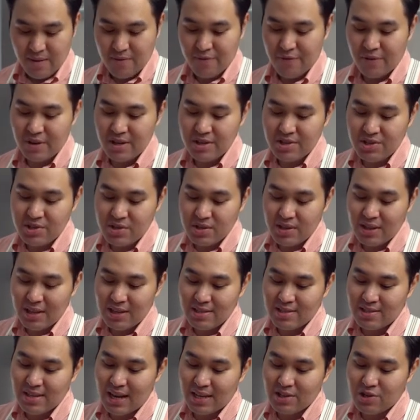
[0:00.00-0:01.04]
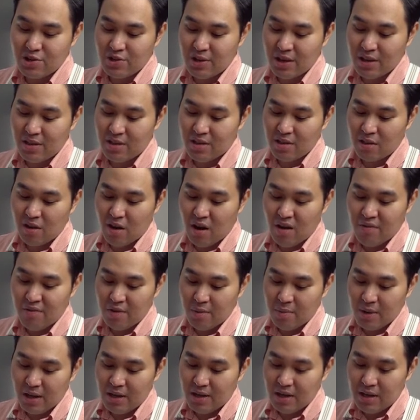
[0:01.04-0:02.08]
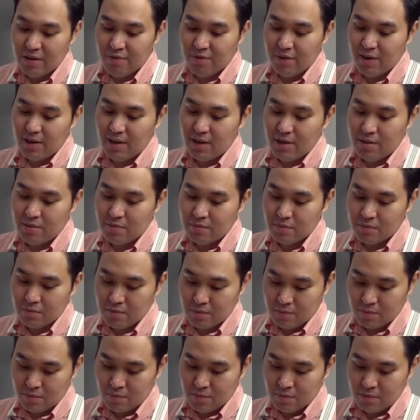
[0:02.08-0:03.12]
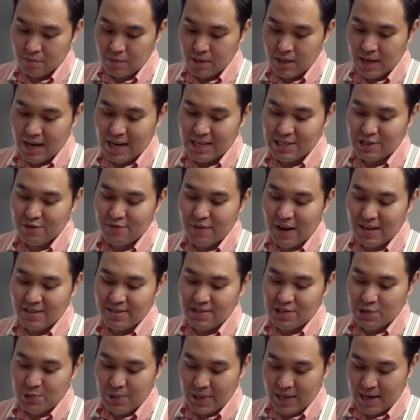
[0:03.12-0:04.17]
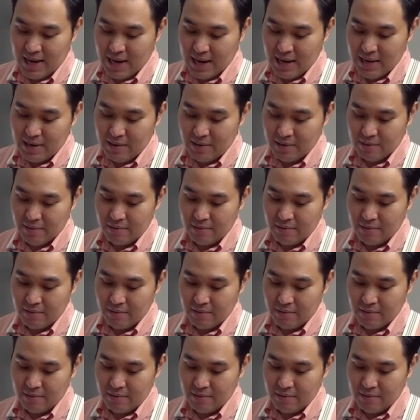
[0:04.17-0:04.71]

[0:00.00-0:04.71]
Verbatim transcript: First, let's saturate the coffee bed evenly as fast as we can.